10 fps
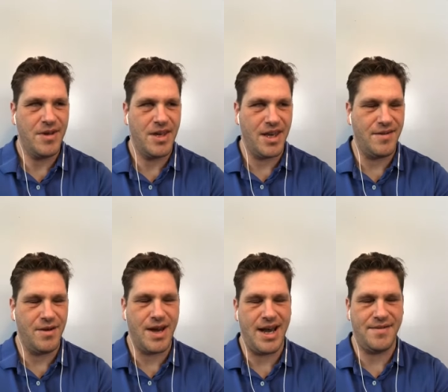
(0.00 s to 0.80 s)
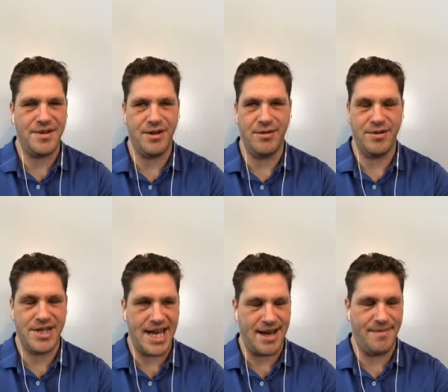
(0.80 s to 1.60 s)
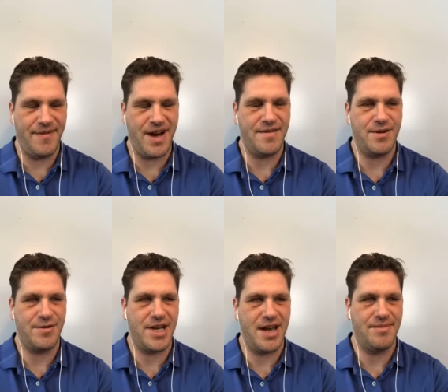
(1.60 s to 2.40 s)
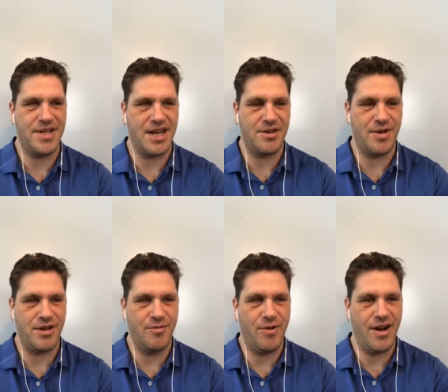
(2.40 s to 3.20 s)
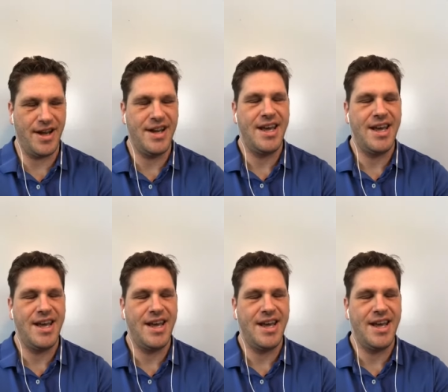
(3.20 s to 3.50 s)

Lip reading: If you have to tab 500 times to get to what you want,